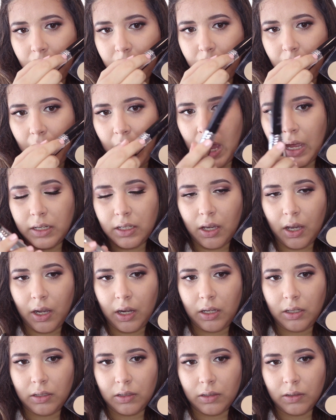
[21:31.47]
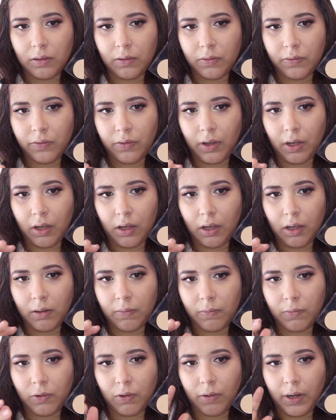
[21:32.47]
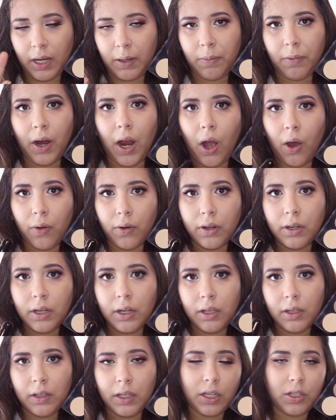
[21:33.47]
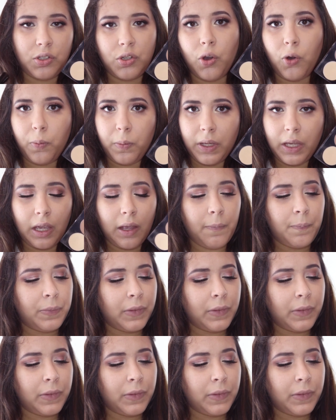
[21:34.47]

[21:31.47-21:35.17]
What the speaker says: matte kind of gray brown, like a taupey.